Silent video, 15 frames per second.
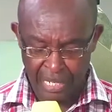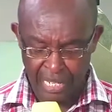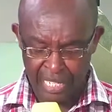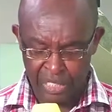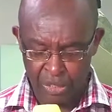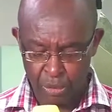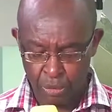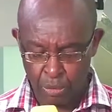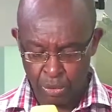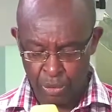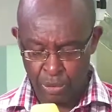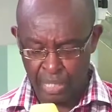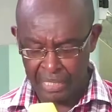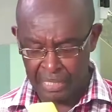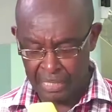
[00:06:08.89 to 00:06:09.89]
And so
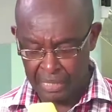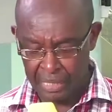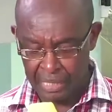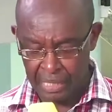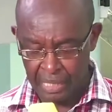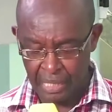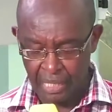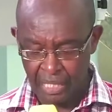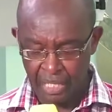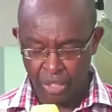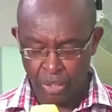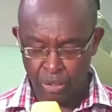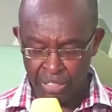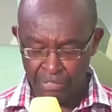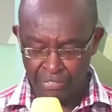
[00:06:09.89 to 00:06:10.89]
you can see
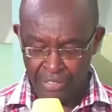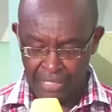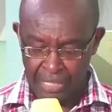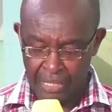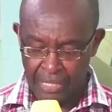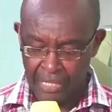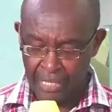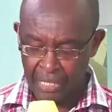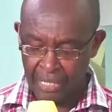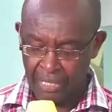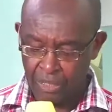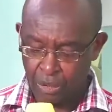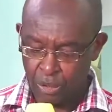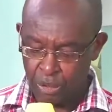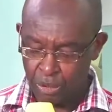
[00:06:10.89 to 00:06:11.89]
conflicts
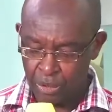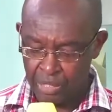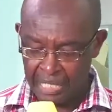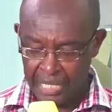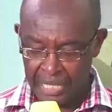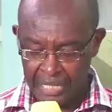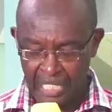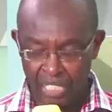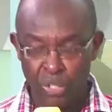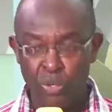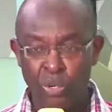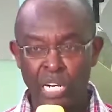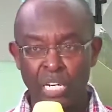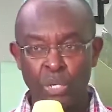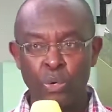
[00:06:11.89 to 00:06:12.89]
also started
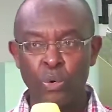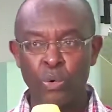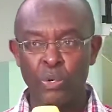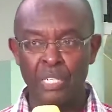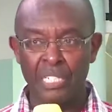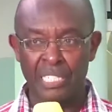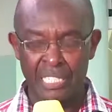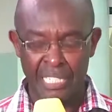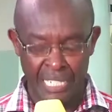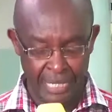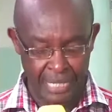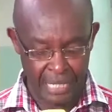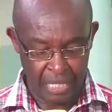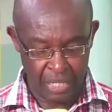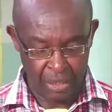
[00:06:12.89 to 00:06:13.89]
long ago in the
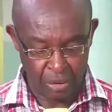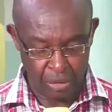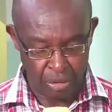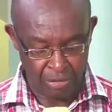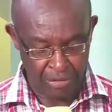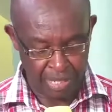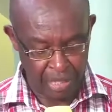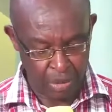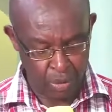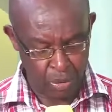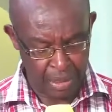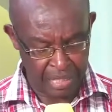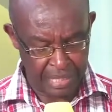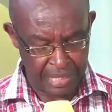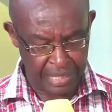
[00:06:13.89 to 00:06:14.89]
days of the
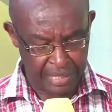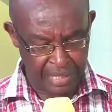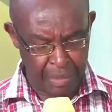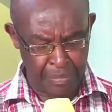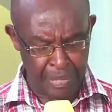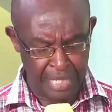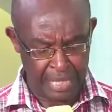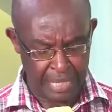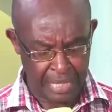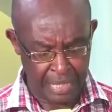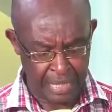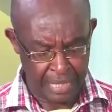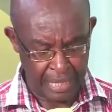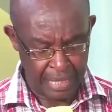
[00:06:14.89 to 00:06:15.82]
Old Testament.